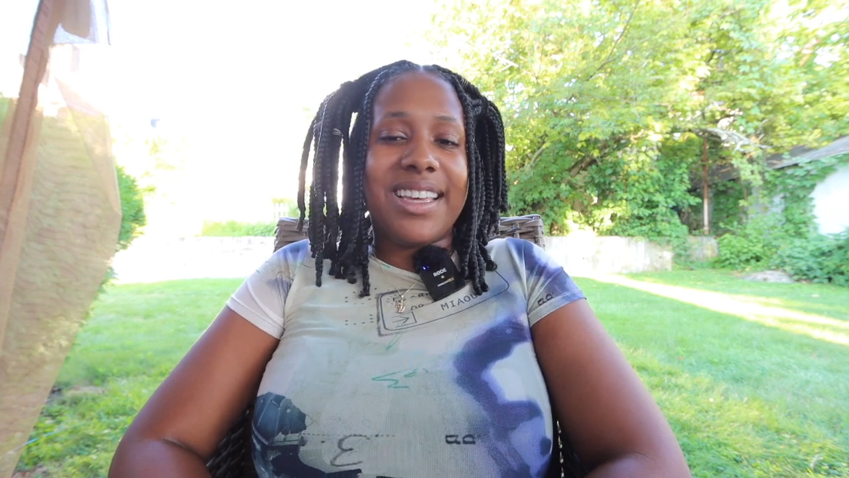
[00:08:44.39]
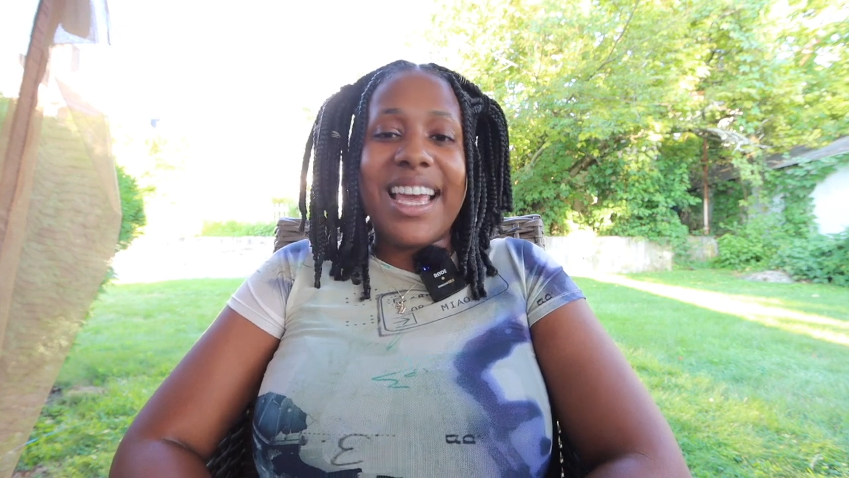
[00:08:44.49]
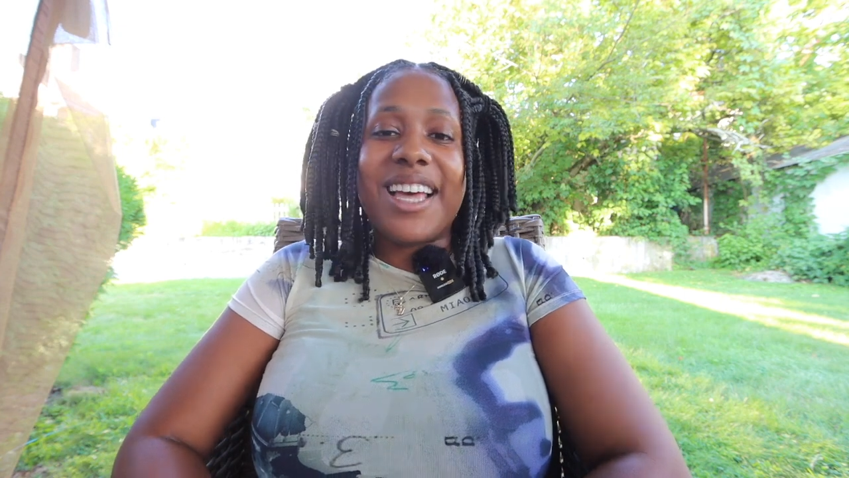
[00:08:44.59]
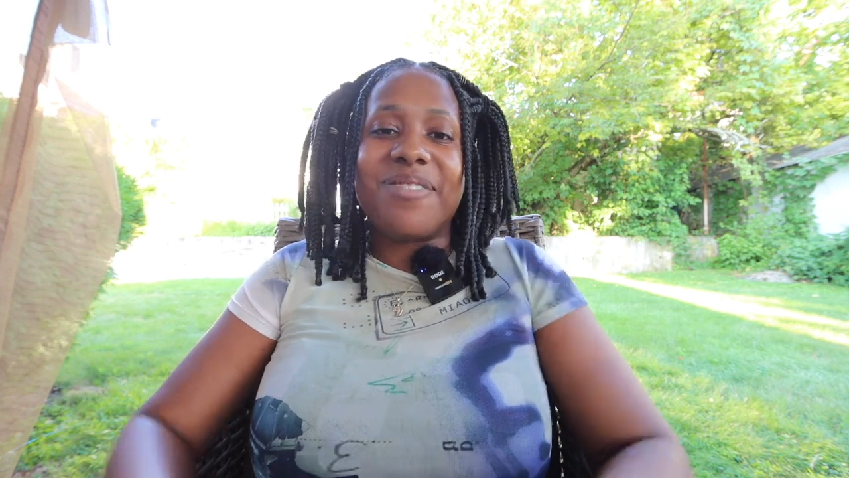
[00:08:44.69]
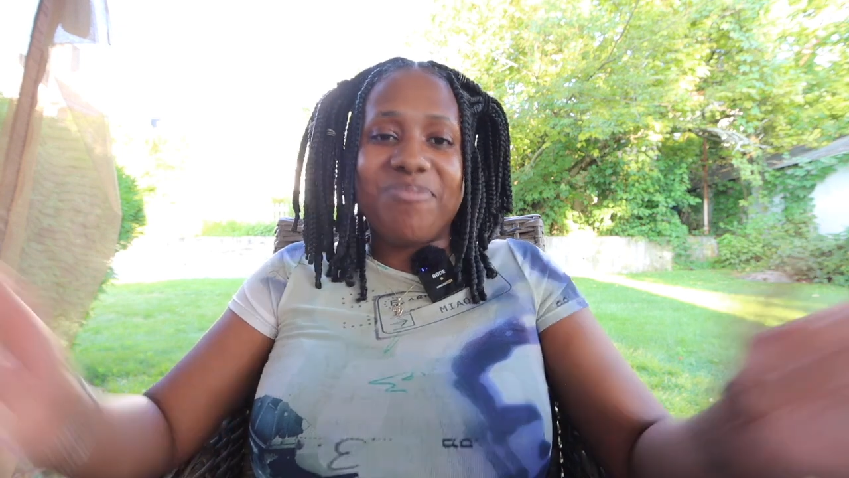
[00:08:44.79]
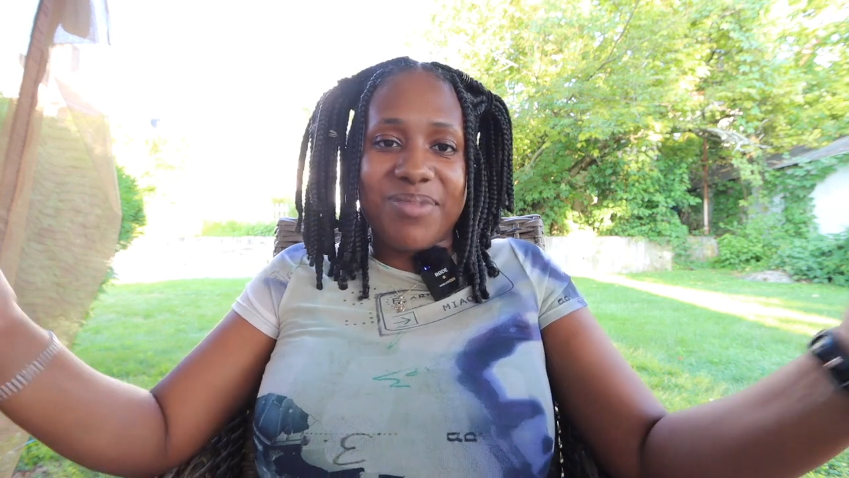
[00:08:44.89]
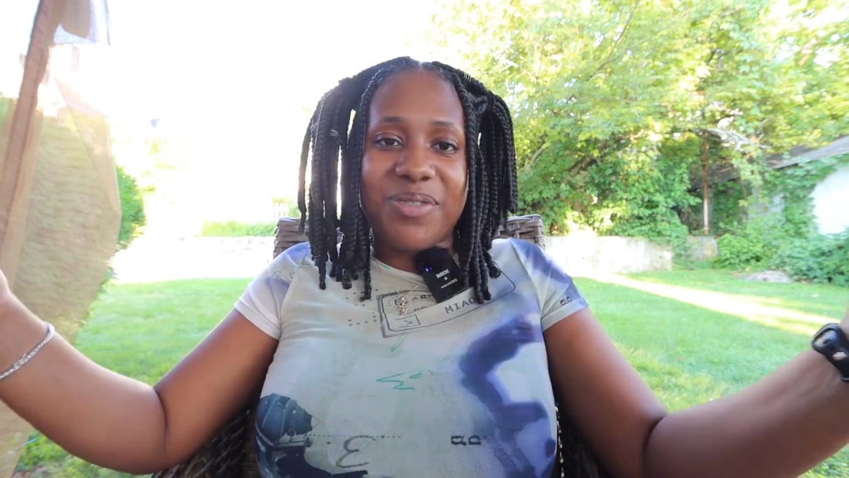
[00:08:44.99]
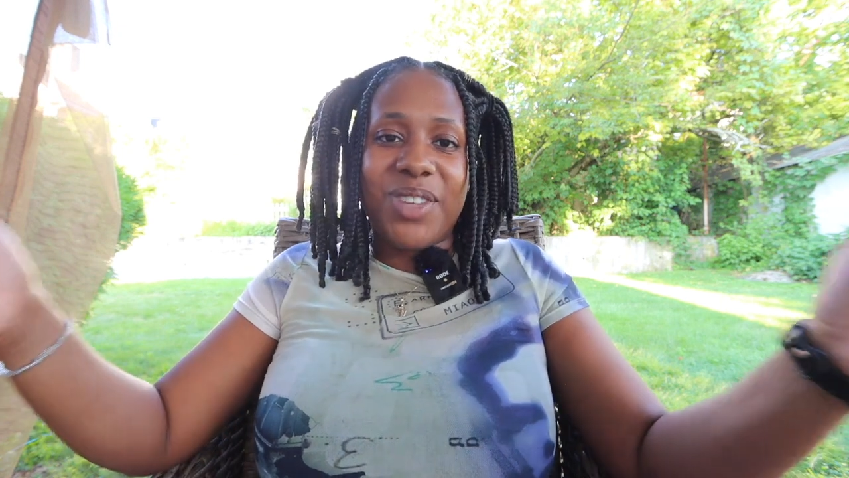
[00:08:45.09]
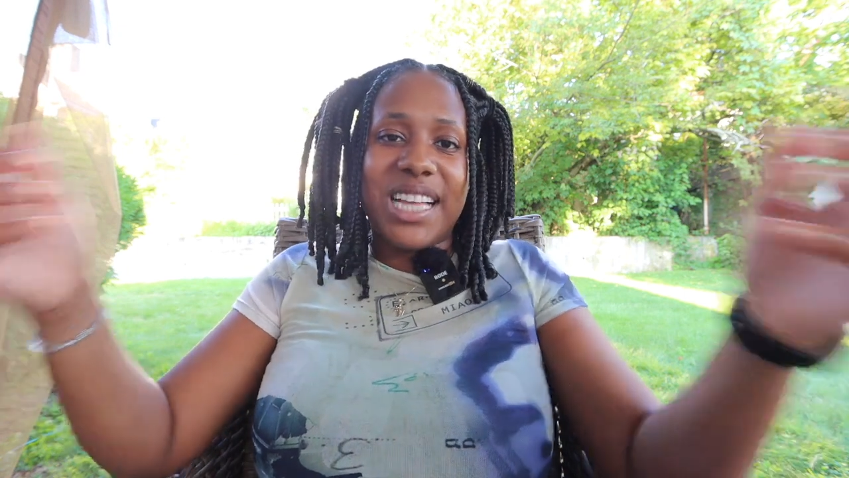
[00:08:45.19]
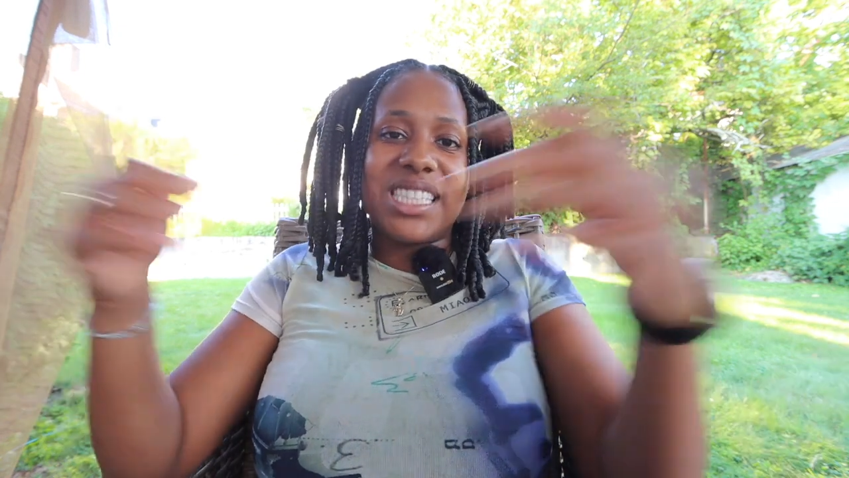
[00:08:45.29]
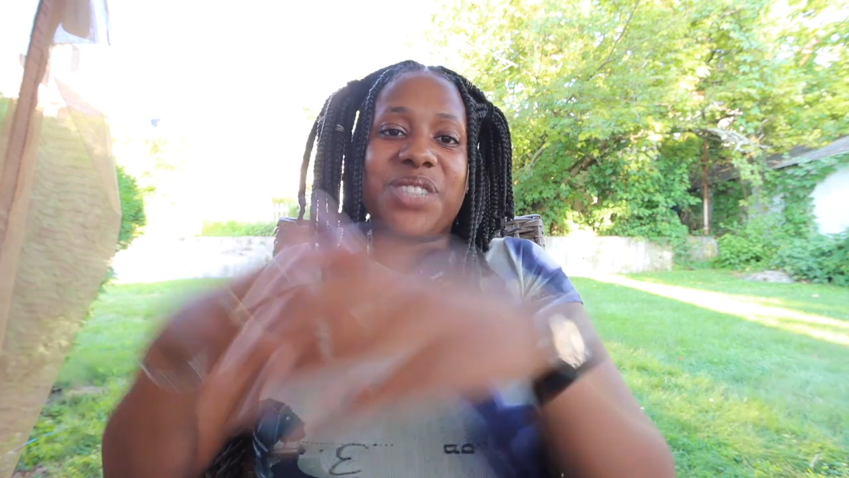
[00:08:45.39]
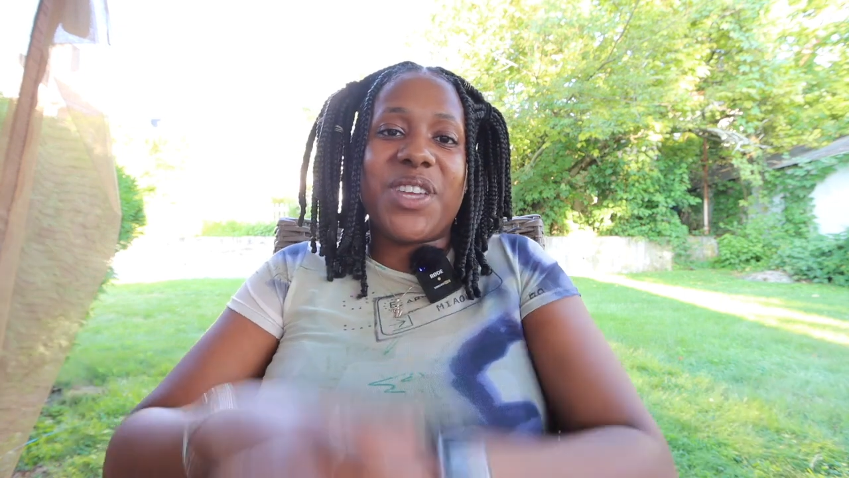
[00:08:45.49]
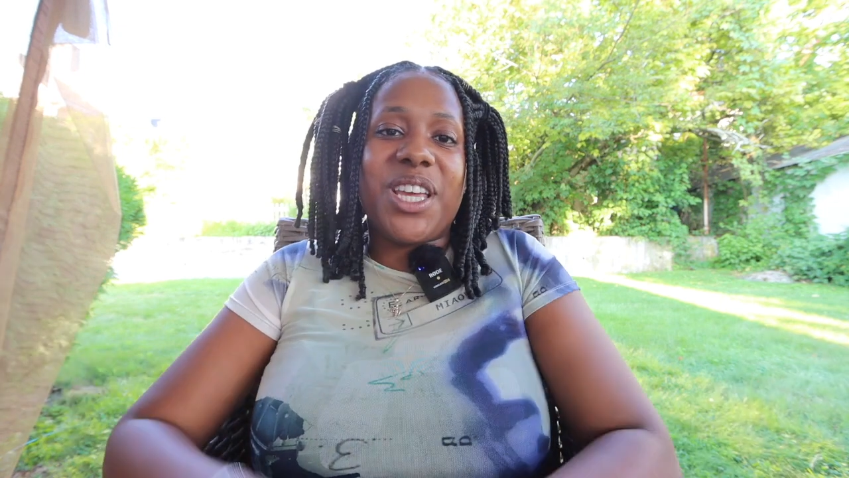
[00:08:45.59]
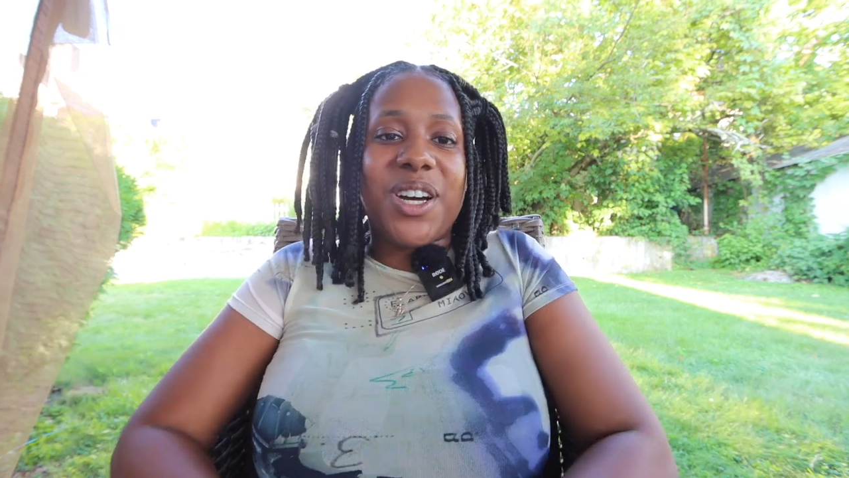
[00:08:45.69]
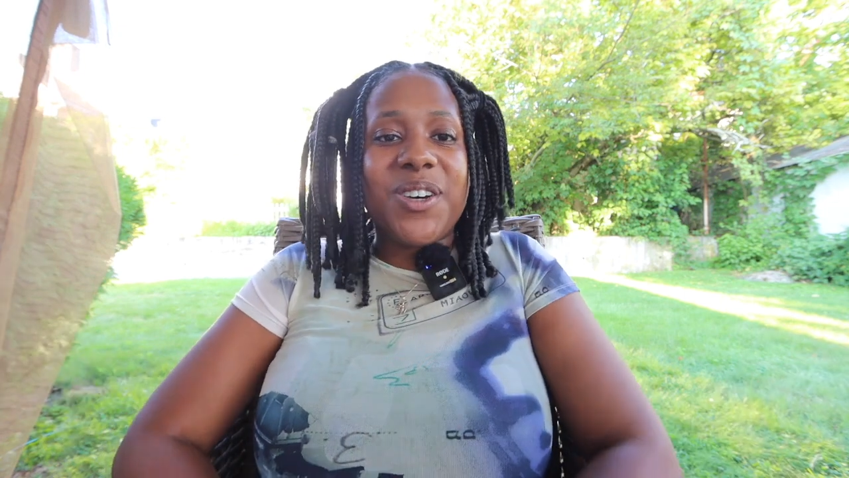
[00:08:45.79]
yeah, if you like this
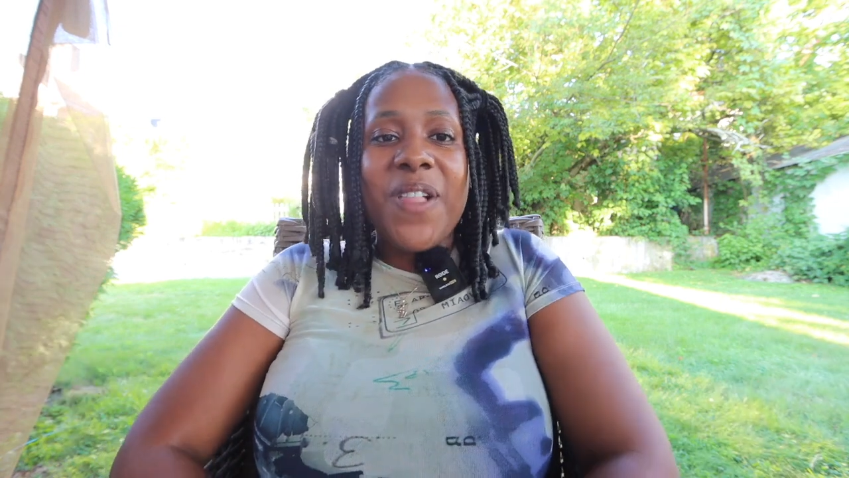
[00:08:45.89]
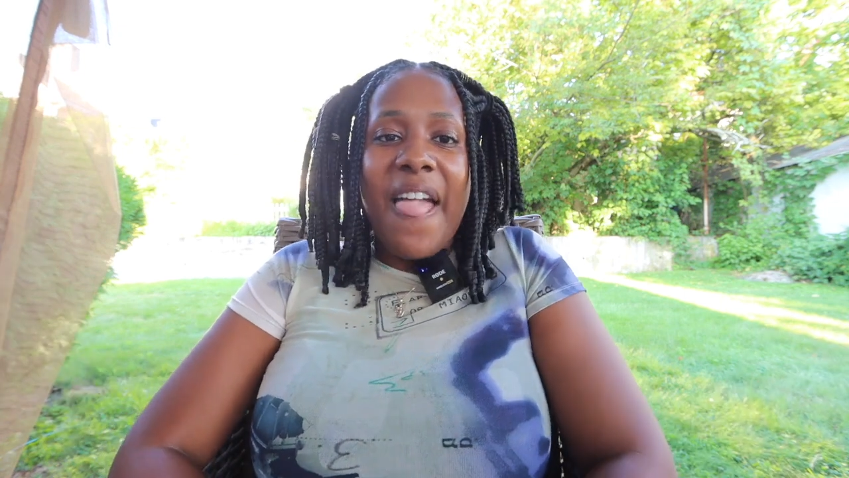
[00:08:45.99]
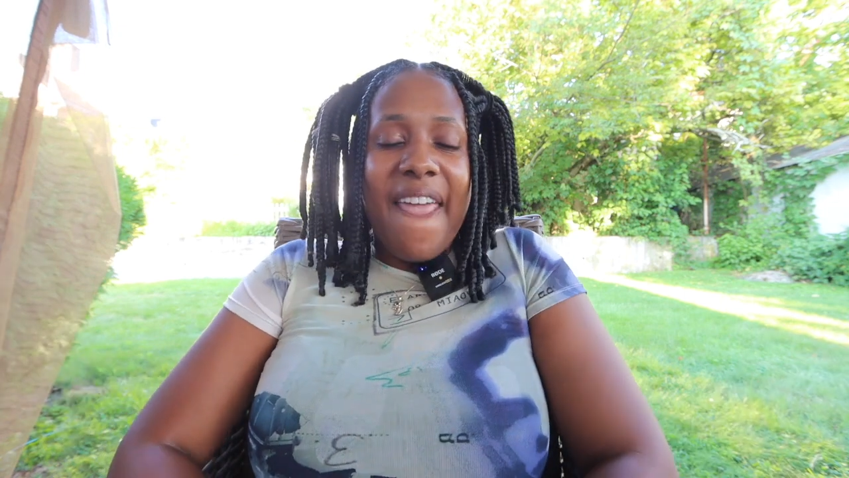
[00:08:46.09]
video,